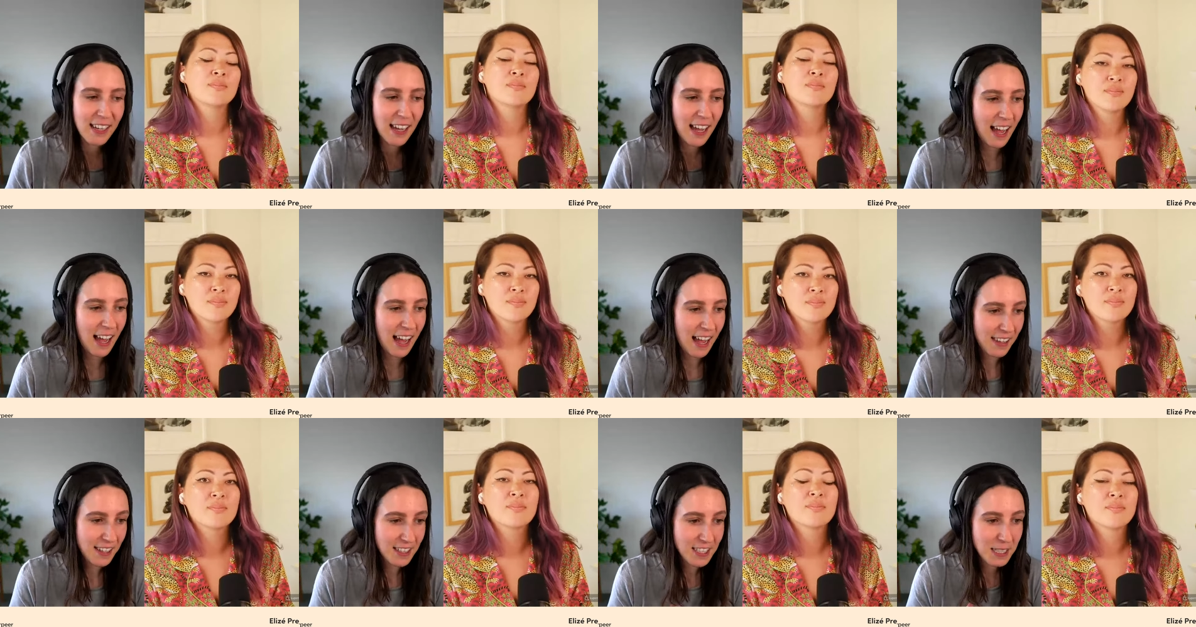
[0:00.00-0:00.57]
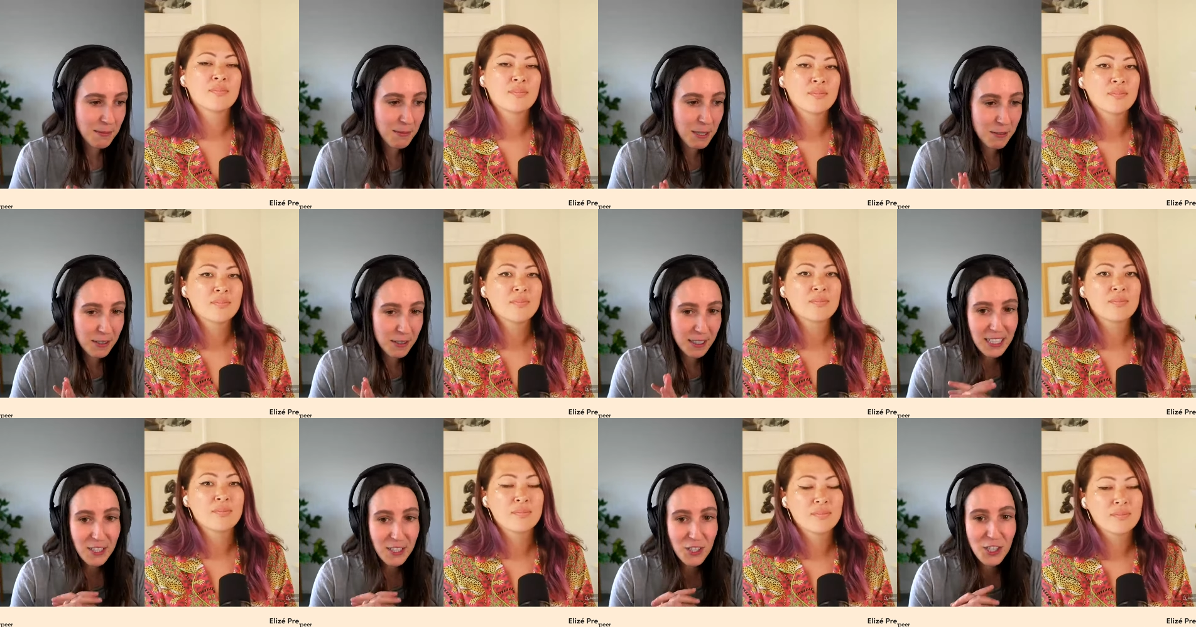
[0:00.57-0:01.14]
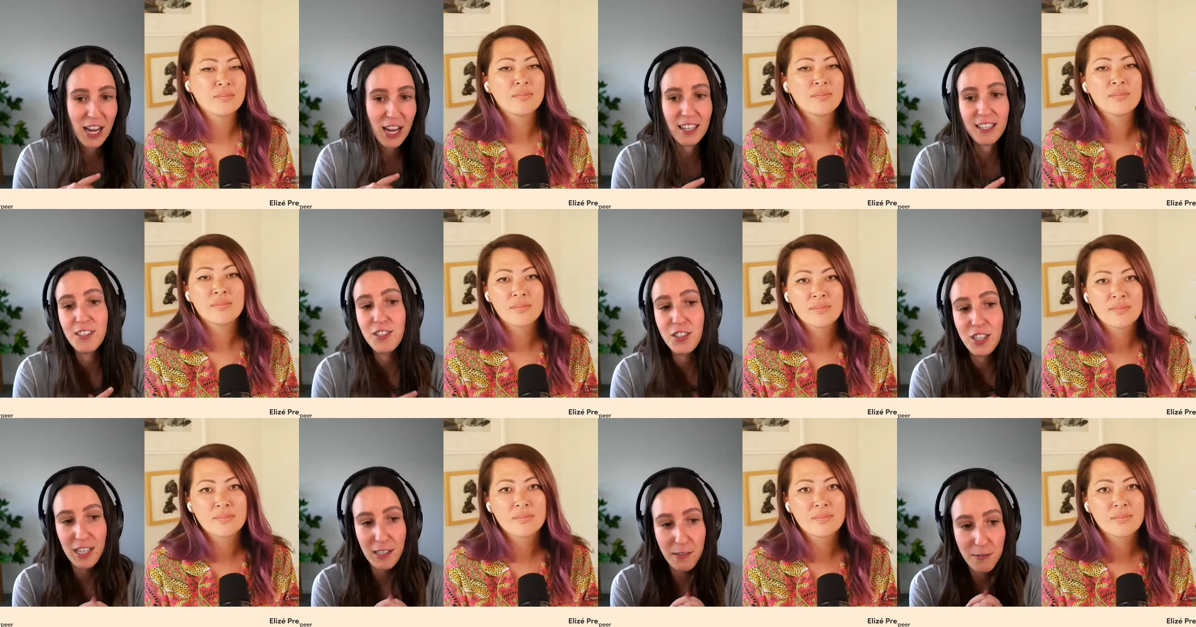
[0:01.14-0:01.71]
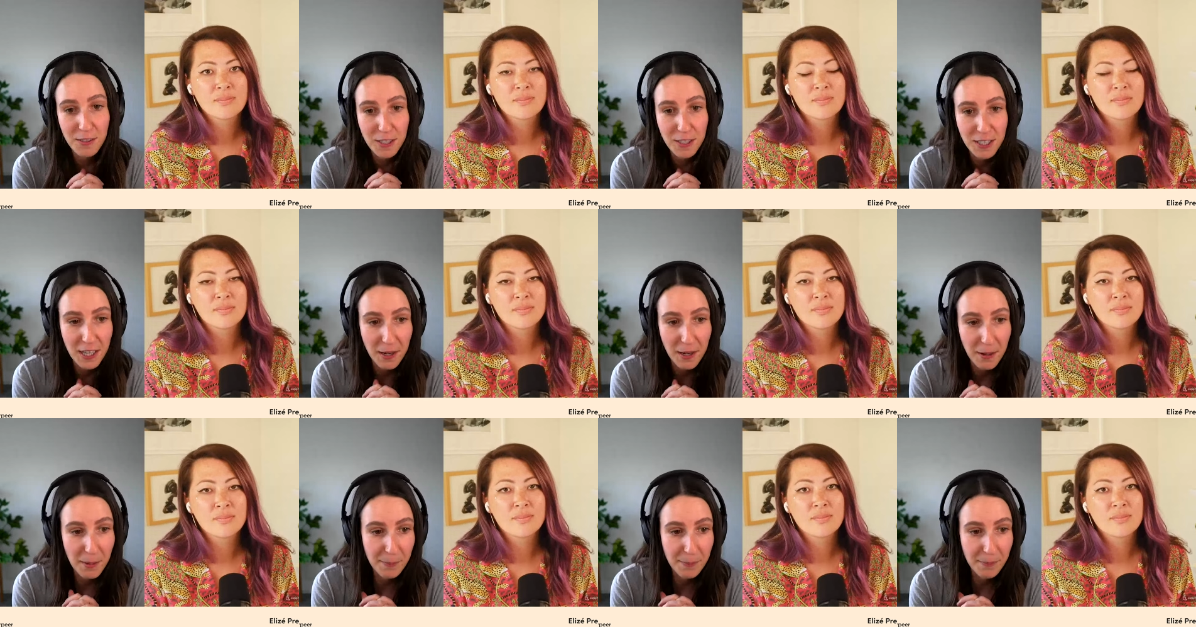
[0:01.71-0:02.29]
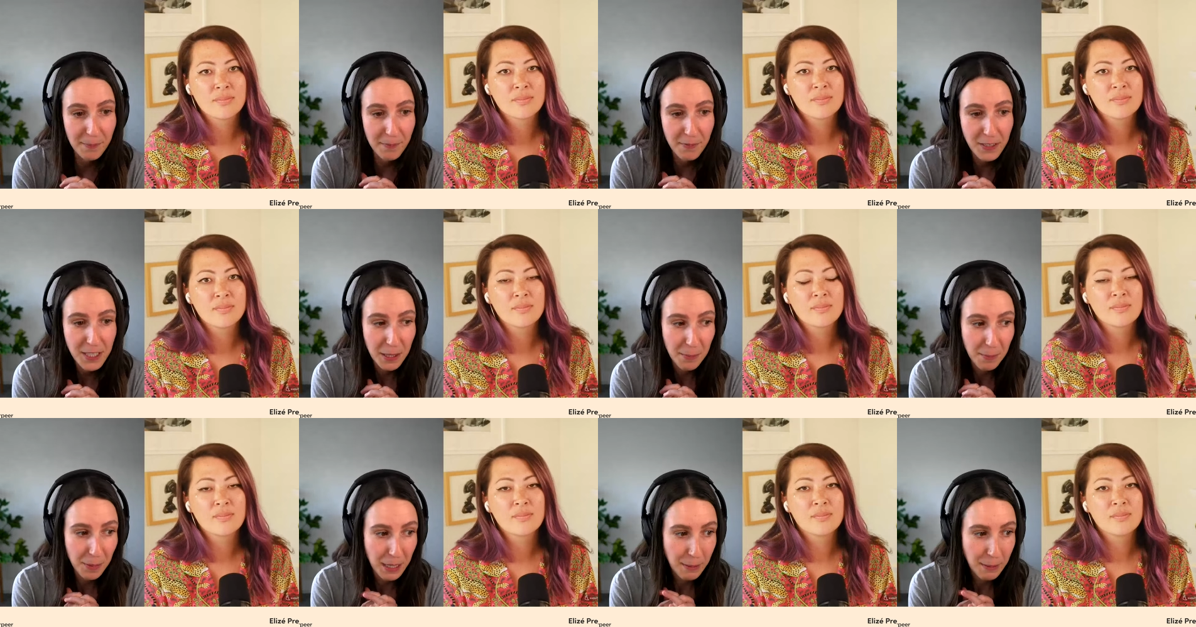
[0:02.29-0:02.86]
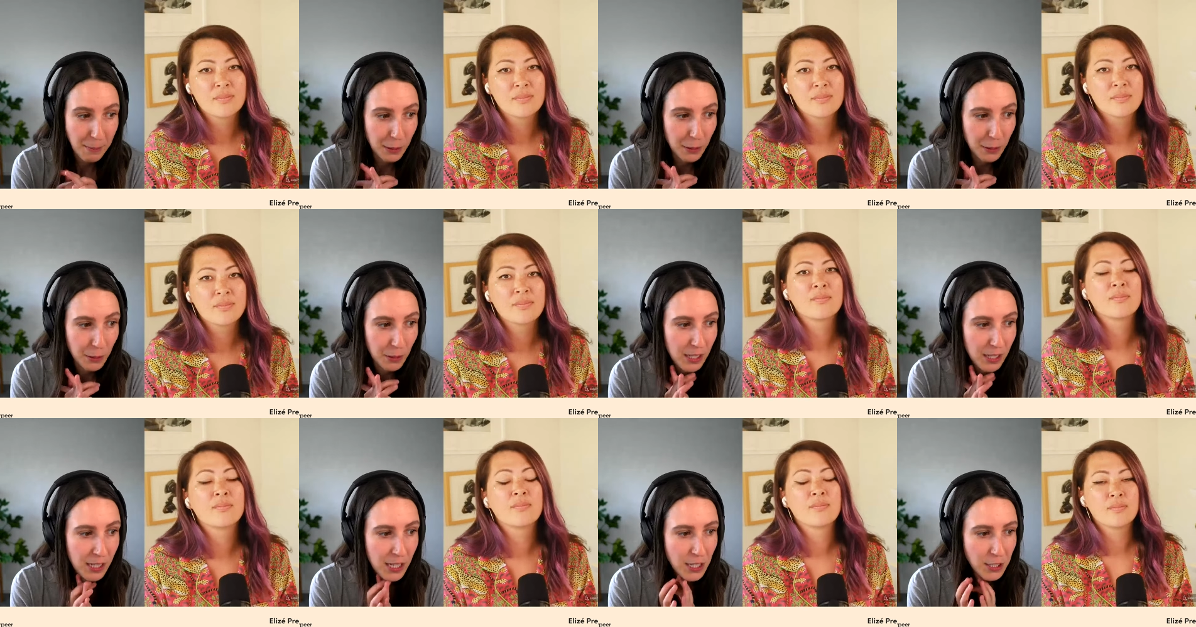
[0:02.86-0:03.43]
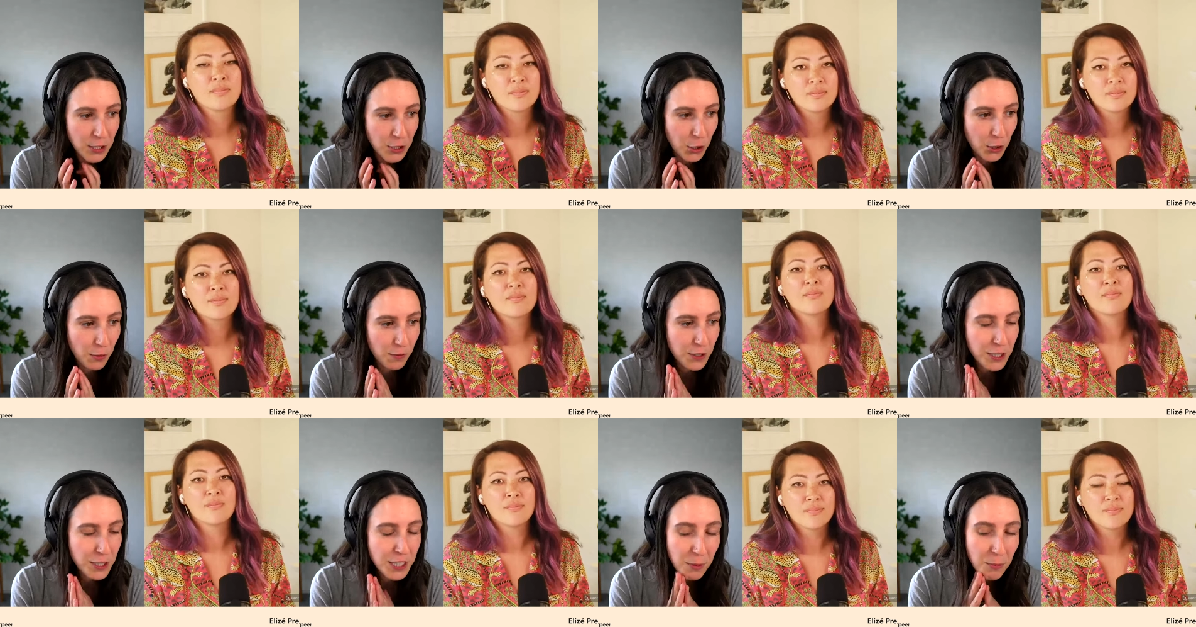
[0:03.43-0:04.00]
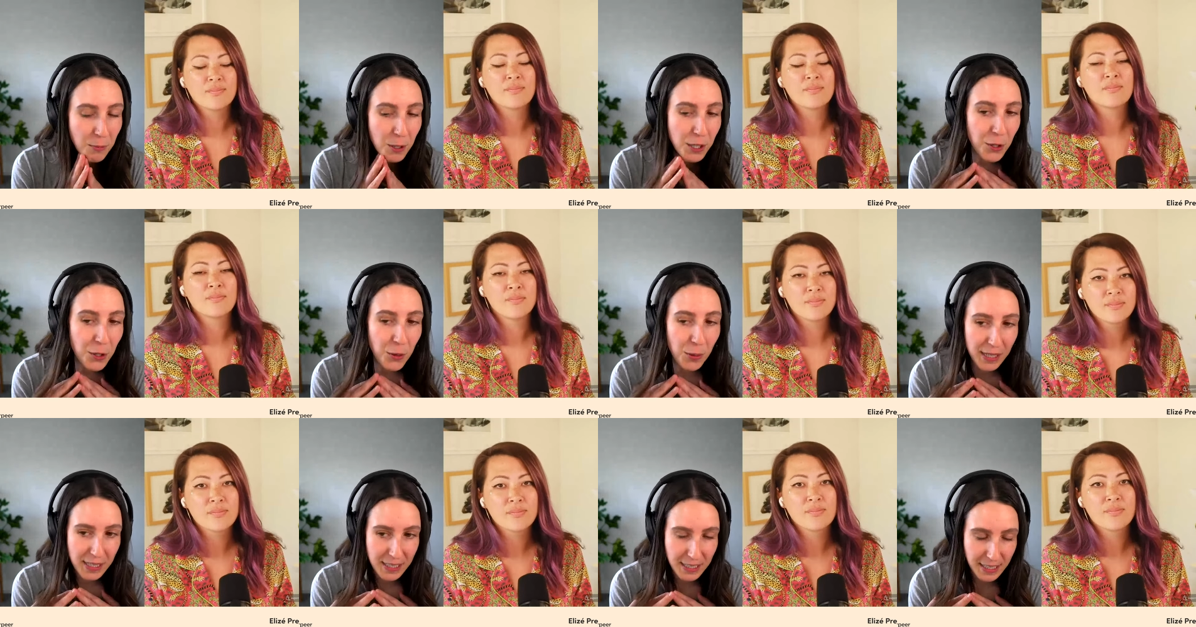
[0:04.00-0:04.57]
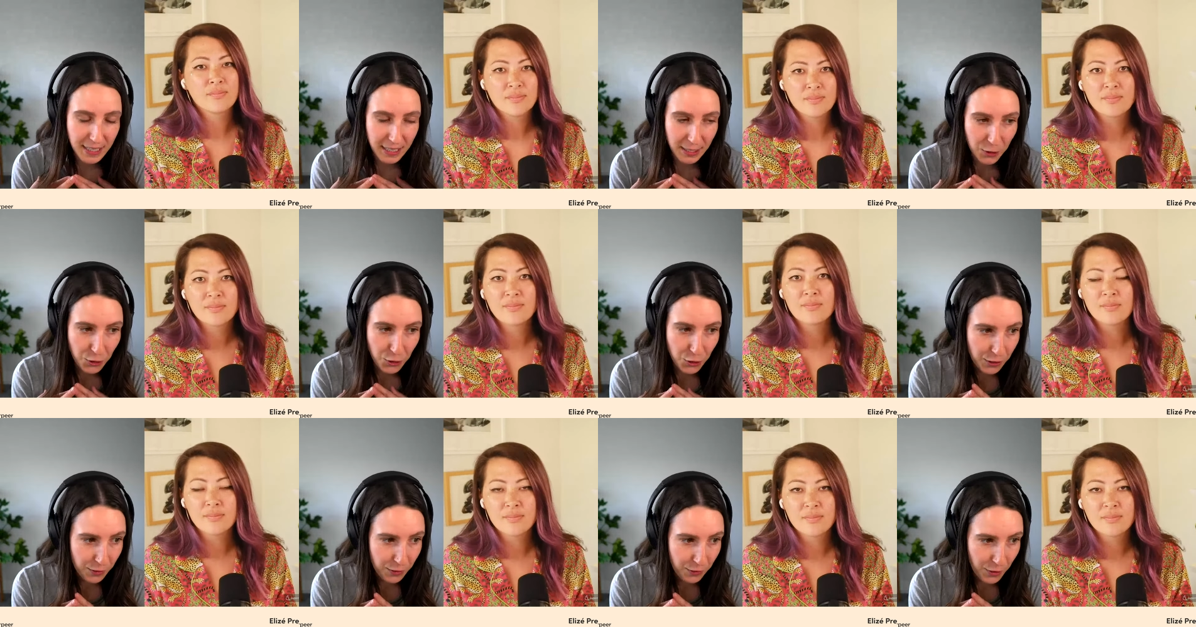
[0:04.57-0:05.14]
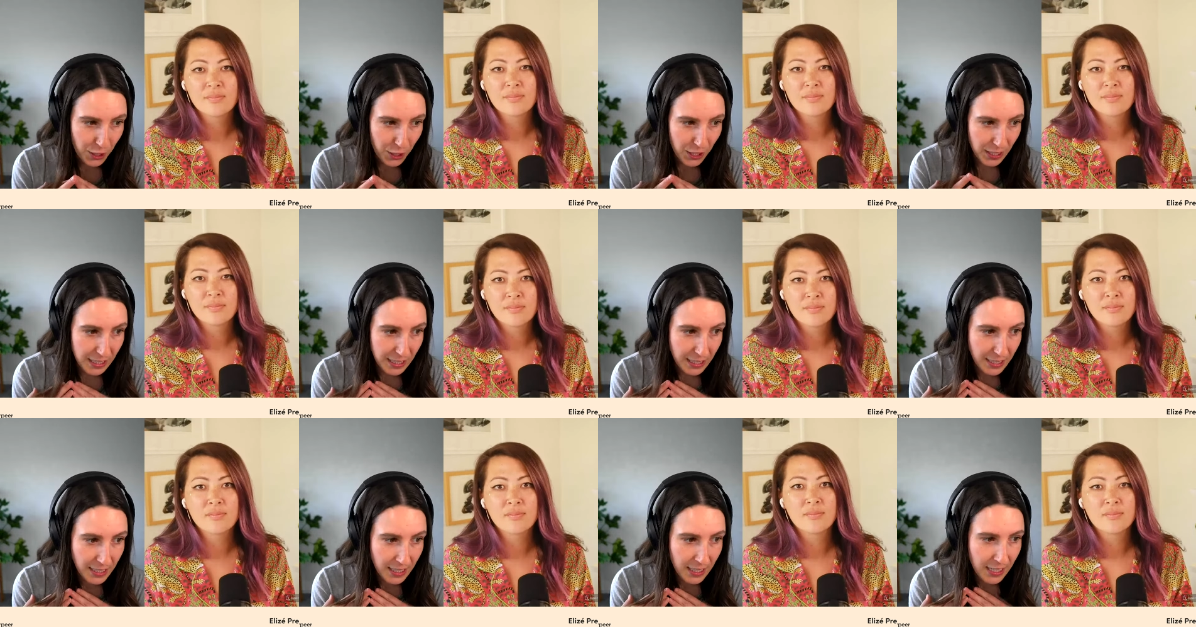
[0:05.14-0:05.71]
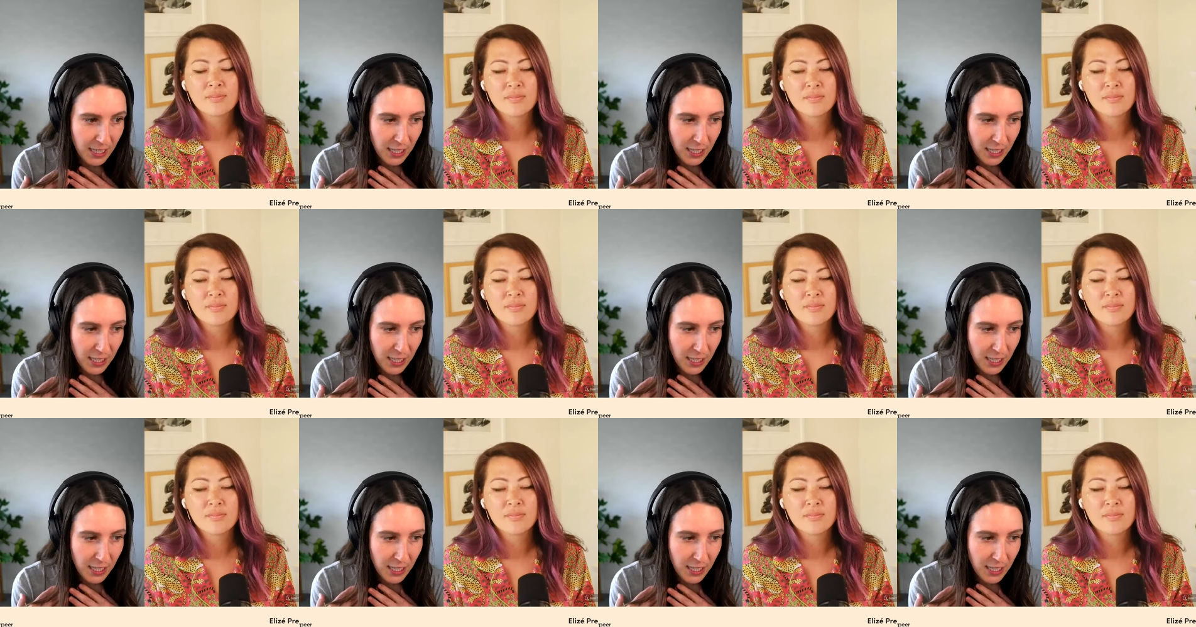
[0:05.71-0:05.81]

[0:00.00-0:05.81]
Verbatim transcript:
Speaker 1: uh, this can be really challenging for some some people so for someone who is introverted